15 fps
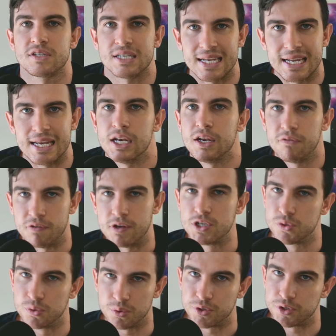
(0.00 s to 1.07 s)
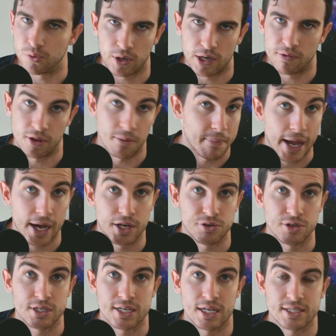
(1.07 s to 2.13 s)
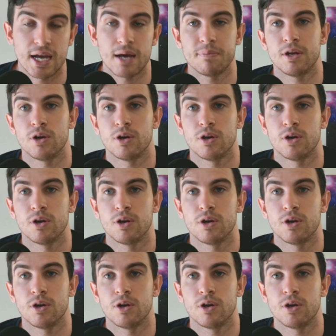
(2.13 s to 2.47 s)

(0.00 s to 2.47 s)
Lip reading: individual to whatever the boundaries that's happening